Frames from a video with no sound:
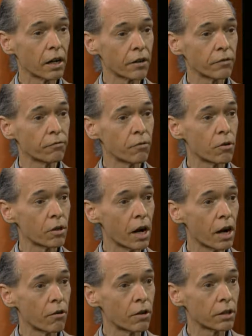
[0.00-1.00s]
for
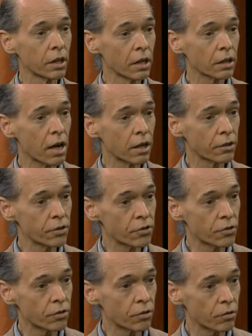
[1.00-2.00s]
our
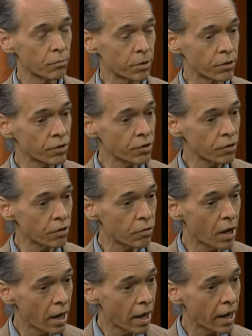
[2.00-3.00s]
college to pursue.
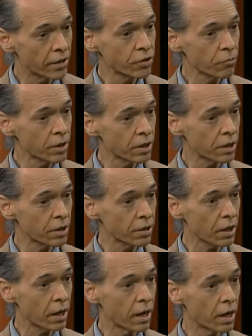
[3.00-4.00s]
And so we did.
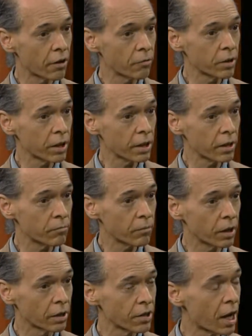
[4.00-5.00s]
We
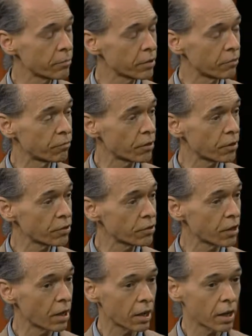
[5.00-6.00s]
adopted
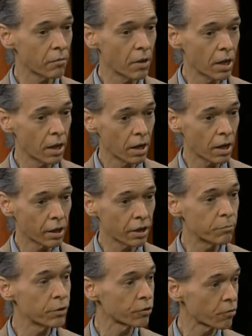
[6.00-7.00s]
first a
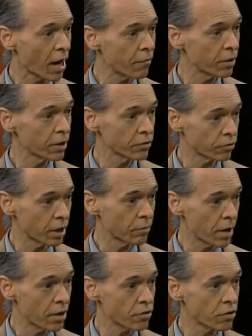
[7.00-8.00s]
computer graphics or
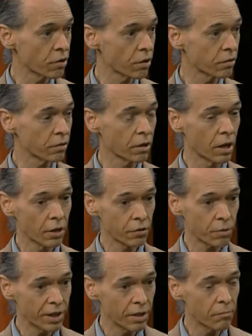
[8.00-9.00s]
animation,
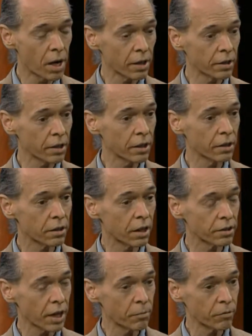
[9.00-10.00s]
3D modeling
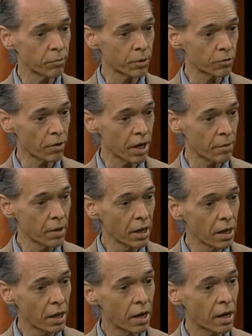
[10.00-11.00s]
type of program
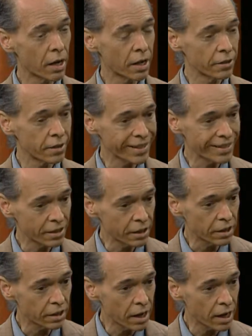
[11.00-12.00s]
in
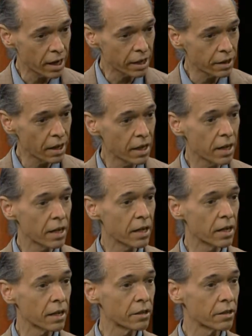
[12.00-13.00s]
1989.
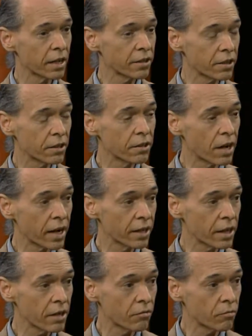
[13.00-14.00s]
In
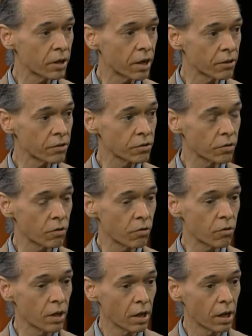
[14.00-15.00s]
1990, we also